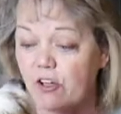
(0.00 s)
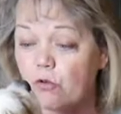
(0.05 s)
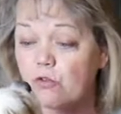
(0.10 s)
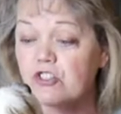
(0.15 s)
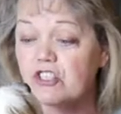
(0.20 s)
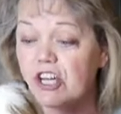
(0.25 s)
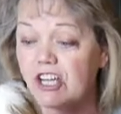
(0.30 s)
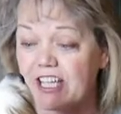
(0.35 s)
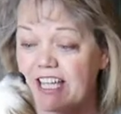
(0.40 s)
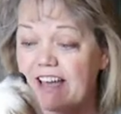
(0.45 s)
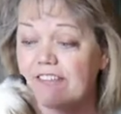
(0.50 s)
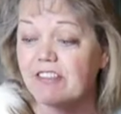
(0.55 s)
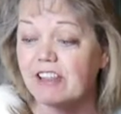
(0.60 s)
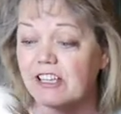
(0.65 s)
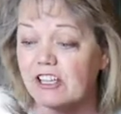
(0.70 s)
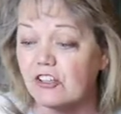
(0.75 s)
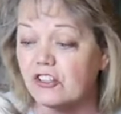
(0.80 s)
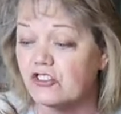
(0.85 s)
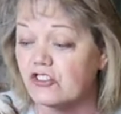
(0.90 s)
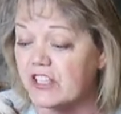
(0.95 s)
don't you? You had the
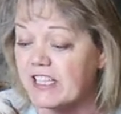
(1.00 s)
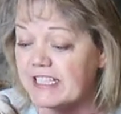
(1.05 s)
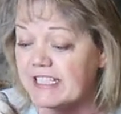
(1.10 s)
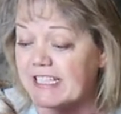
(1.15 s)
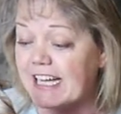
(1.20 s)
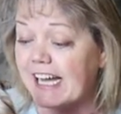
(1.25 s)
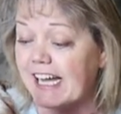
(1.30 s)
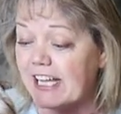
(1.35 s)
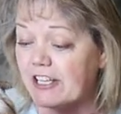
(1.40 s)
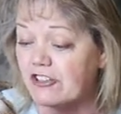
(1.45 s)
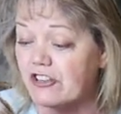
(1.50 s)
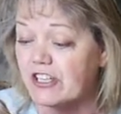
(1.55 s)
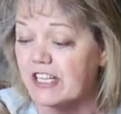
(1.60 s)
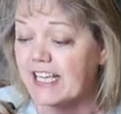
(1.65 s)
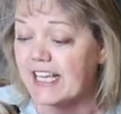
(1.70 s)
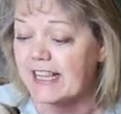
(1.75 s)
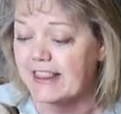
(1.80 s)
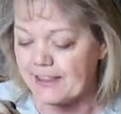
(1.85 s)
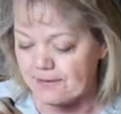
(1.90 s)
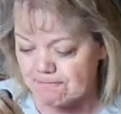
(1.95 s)
little treat stuck in your
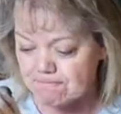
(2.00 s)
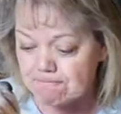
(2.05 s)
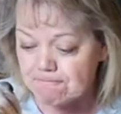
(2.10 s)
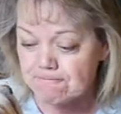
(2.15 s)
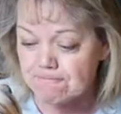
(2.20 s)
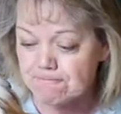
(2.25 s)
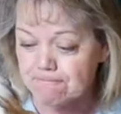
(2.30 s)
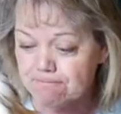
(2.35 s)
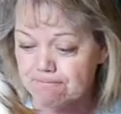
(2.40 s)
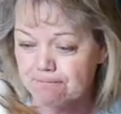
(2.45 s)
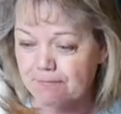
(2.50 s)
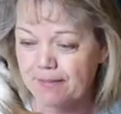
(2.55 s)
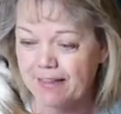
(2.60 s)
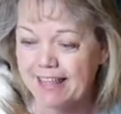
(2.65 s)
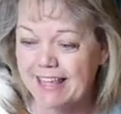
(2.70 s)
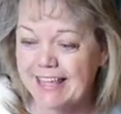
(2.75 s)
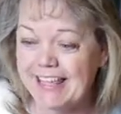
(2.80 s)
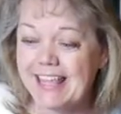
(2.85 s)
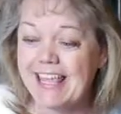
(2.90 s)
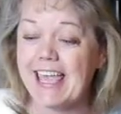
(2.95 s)
teeth?
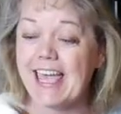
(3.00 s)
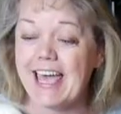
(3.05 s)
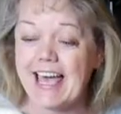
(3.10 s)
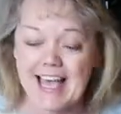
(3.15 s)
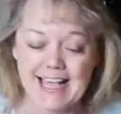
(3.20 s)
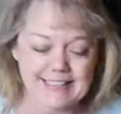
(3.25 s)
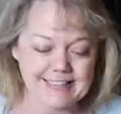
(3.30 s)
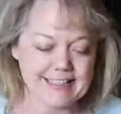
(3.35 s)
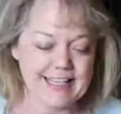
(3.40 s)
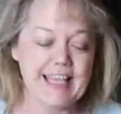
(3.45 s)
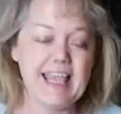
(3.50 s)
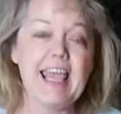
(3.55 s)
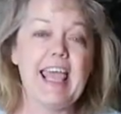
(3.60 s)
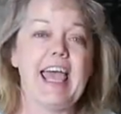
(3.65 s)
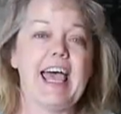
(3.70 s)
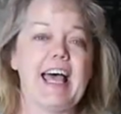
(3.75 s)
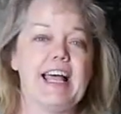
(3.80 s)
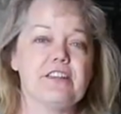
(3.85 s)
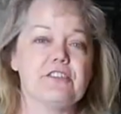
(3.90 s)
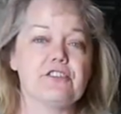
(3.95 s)
Yes.
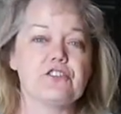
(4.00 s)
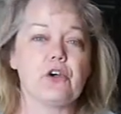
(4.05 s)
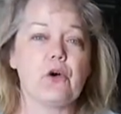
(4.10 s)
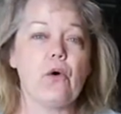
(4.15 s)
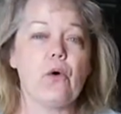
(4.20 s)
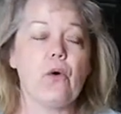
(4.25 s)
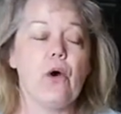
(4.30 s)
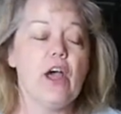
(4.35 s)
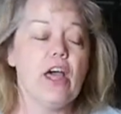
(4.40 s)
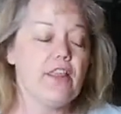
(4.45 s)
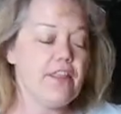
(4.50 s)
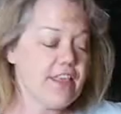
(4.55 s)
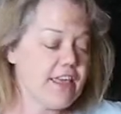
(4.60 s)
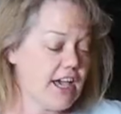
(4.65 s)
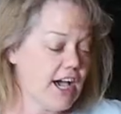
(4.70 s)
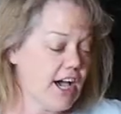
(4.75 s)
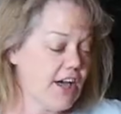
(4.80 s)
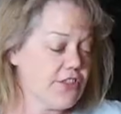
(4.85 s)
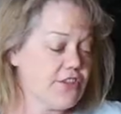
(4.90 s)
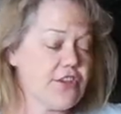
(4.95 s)
And so
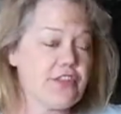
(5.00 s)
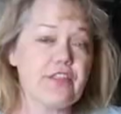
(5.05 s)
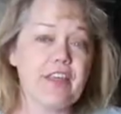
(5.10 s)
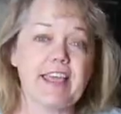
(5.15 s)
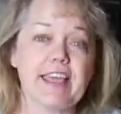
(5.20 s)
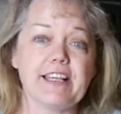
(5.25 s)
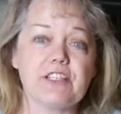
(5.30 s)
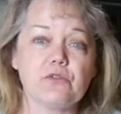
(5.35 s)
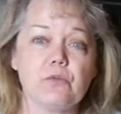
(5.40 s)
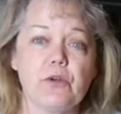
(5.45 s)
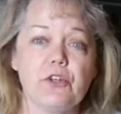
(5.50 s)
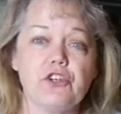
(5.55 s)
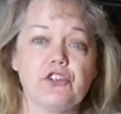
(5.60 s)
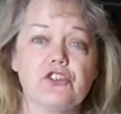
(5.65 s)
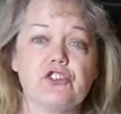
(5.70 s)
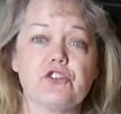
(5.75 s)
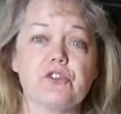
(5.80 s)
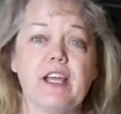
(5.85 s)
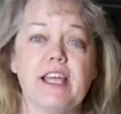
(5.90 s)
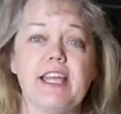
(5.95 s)
the other thing is when
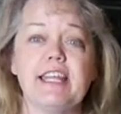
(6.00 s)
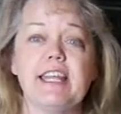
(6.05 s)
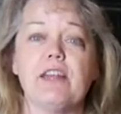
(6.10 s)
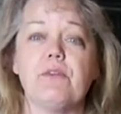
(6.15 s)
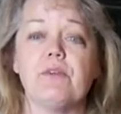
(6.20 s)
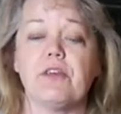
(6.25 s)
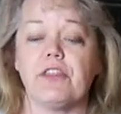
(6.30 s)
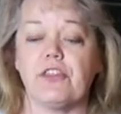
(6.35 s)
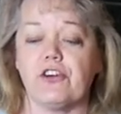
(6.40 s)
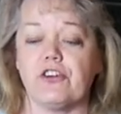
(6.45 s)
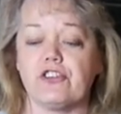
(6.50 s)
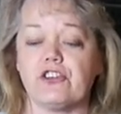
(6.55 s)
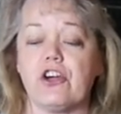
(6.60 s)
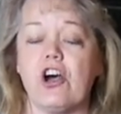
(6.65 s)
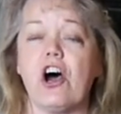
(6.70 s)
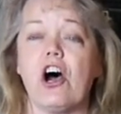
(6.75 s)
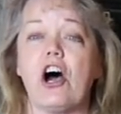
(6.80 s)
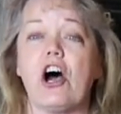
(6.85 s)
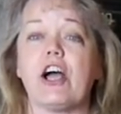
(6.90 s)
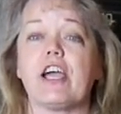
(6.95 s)
you're training with your
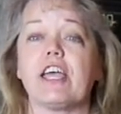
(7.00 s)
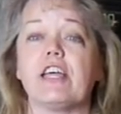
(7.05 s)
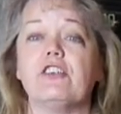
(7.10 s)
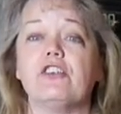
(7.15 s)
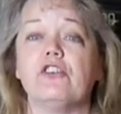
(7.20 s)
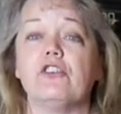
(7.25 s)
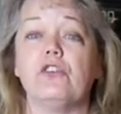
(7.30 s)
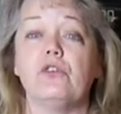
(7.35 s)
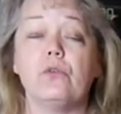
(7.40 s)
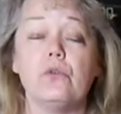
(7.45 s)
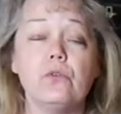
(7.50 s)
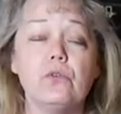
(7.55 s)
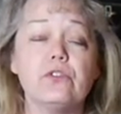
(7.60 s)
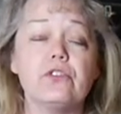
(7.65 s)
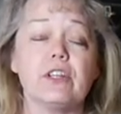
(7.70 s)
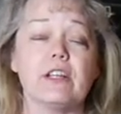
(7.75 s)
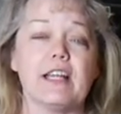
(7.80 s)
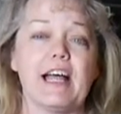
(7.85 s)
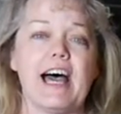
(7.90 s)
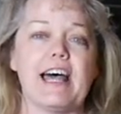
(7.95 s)
dog and you
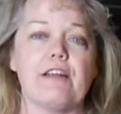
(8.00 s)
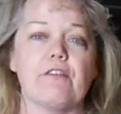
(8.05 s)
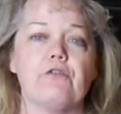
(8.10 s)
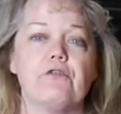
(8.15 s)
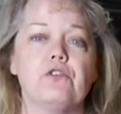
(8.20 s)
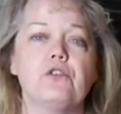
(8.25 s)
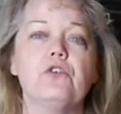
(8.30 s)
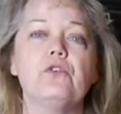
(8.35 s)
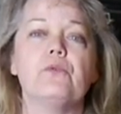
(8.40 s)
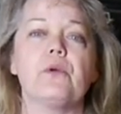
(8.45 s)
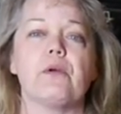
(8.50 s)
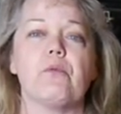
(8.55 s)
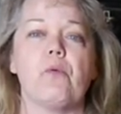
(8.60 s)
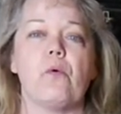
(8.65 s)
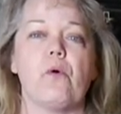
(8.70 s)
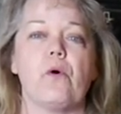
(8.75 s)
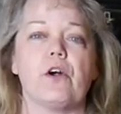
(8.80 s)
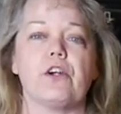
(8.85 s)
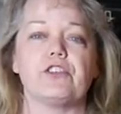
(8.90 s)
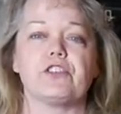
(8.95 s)
use a lot of food
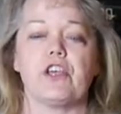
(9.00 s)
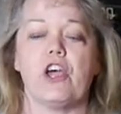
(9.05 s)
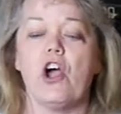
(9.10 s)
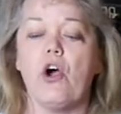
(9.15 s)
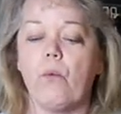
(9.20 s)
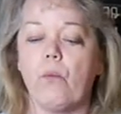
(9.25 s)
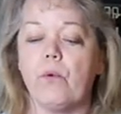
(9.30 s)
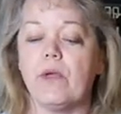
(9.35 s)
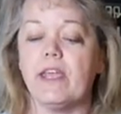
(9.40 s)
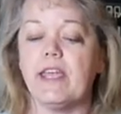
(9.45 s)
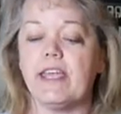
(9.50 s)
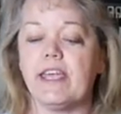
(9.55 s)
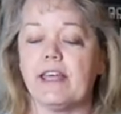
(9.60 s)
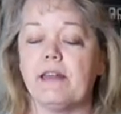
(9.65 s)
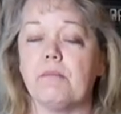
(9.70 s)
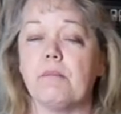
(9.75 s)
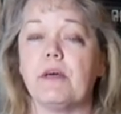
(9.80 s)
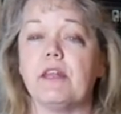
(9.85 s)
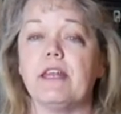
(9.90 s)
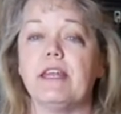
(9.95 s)
rewards, we
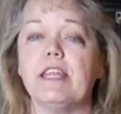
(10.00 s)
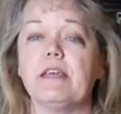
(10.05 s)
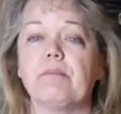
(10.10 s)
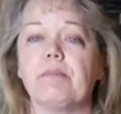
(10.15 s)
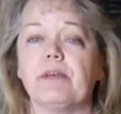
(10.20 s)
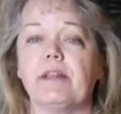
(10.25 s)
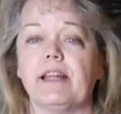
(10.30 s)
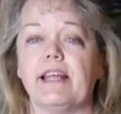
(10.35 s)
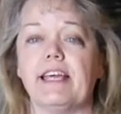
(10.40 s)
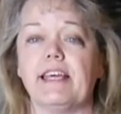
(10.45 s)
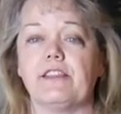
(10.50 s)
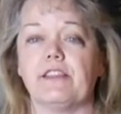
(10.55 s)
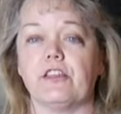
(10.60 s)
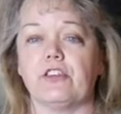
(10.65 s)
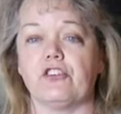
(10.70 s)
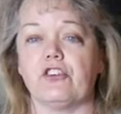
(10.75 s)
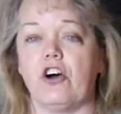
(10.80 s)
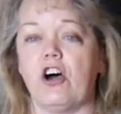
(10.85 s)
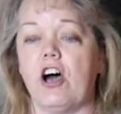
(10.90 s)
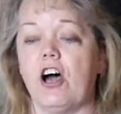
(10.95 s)
can manipulate the
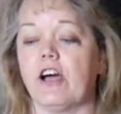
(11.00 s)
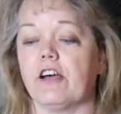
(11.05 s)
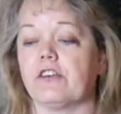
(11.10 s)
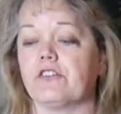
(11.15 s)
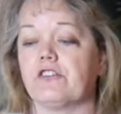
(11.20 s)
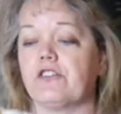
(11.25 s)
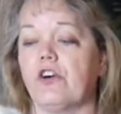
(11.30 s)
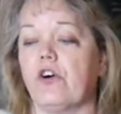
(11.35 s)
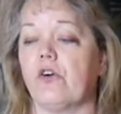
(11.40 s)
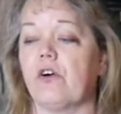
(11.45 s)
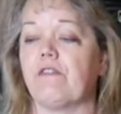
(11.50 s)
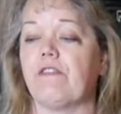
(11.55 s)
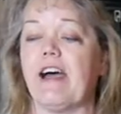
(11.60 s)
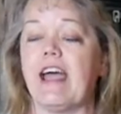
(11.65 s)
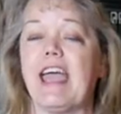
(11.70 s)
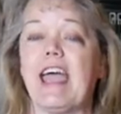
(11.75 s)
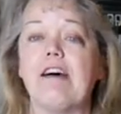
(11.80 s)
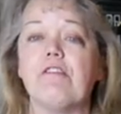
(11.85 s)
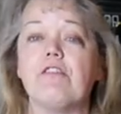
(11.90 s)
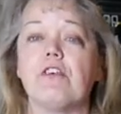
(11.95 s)
dog. So if I
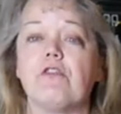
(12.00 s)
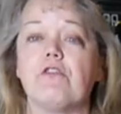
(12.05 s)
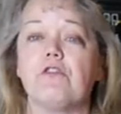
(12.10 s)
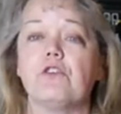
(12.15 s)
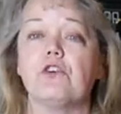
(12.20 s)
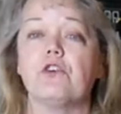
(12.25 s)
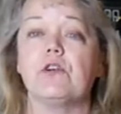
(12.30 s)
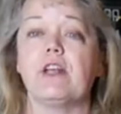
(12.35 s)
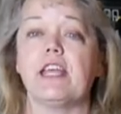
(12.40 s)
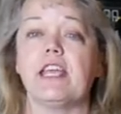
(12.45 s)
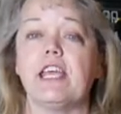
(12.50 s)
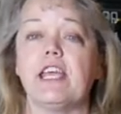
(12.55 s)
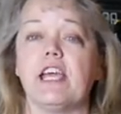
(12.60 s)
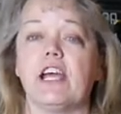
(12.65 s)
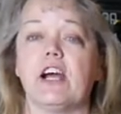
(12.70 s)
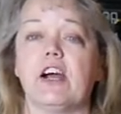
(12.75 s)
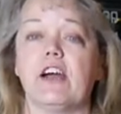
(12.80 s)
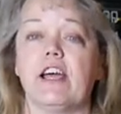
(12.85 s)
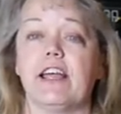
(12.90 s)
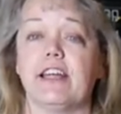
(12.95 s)
have the food
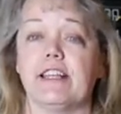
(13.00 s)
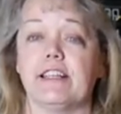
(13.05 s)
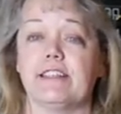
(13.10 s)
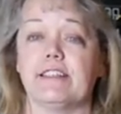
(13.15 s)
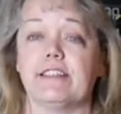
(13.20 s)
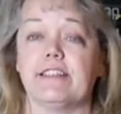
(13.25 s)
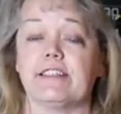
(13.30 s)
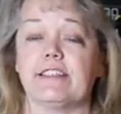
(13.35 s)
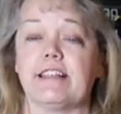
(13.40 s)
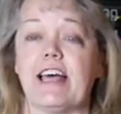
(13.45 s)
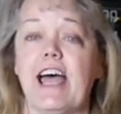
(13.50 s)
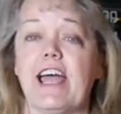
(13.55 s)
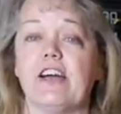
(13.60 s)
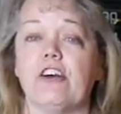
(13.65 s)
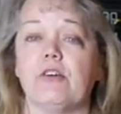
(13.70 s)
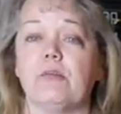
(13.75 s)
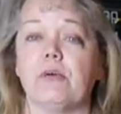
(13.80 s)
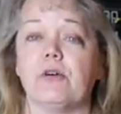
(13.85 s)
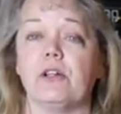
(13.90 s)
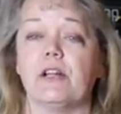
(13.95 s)
here and it's
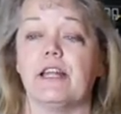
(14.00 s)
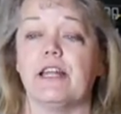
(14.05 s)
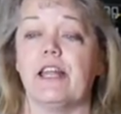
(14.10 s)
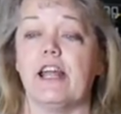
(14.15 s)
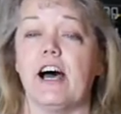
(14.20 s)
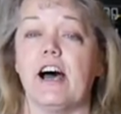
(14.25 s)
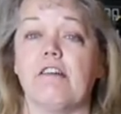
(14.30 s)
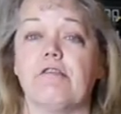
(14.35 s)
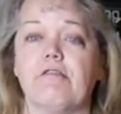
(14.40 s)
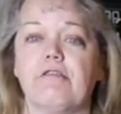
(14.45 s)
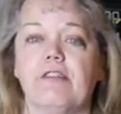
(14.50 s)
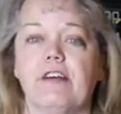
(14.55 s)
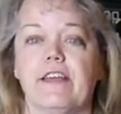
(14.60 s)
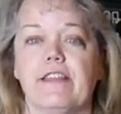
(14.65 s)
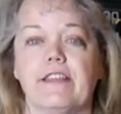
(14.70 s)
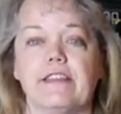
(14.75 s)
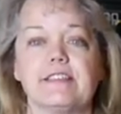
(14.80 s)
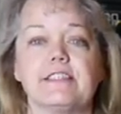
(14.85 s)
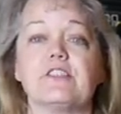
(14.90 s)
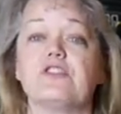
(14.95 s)
desirable enough
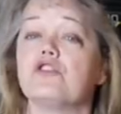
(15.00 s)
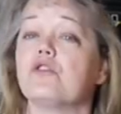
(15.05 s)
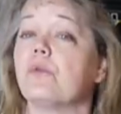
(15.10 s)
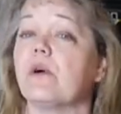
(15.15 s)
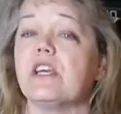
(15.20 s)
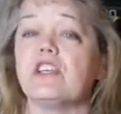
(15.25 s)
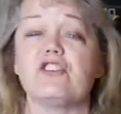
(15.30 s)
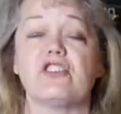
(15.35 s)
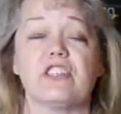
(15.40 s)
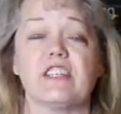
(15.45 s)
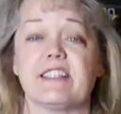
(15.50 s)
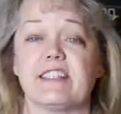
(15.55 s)
and the situation